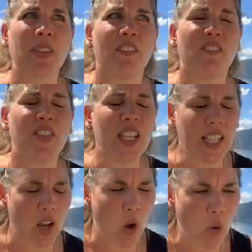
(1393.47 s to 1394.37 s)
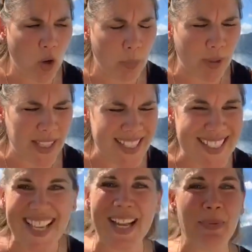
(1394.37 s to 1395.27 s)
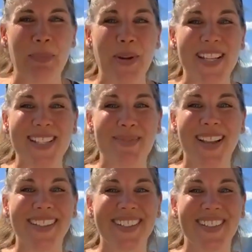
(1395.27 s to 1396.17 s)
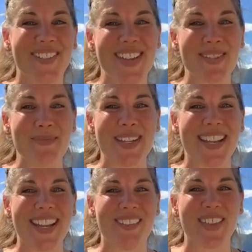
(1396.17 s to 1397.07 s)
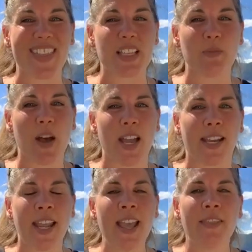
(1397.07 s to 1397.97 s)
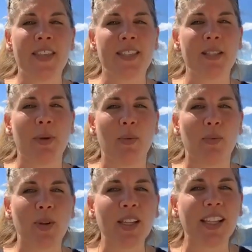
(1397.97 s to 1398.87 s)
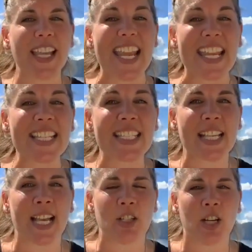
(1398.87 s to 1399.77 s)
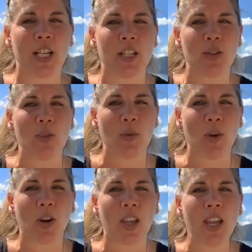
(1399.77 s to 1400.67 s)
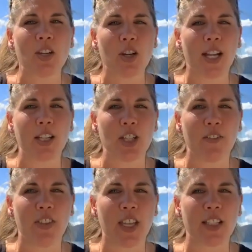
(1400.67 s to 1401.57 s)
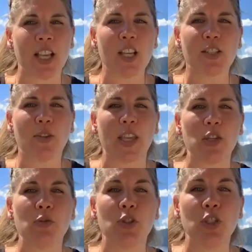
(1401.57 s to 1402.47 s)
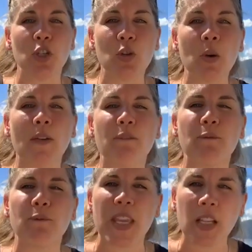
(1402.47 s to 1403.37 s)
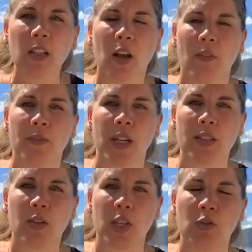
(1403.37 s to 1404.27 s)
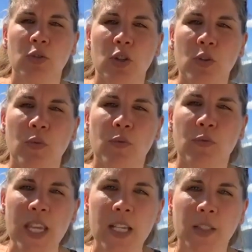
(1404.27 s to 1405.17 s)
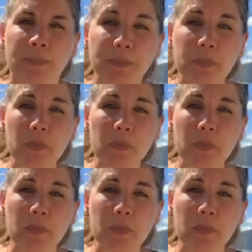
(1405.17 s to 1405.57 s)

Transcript: feeling horrible inside, but putting a smile on your face and pretending everything's fine. This is about really inside trying to do the work, trying to shift things so that you do feel confident, so that you do feel